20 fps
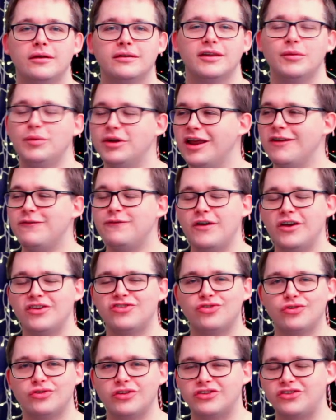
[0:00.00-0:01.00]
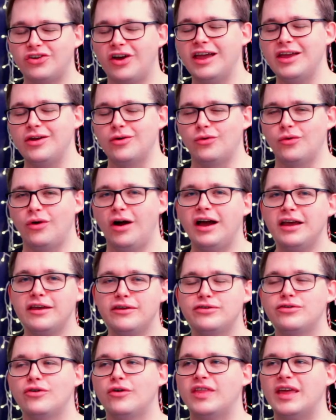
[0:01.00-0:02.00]
Now when I first saw the title, I
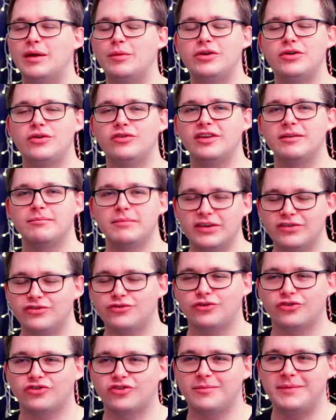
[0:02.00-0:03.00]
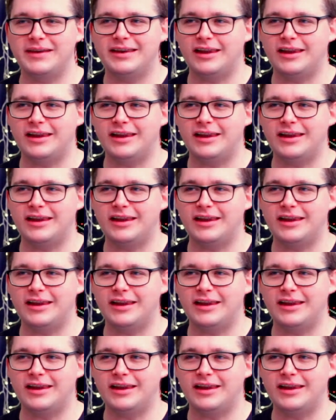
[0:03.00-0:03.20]
thought they were using mistress to mean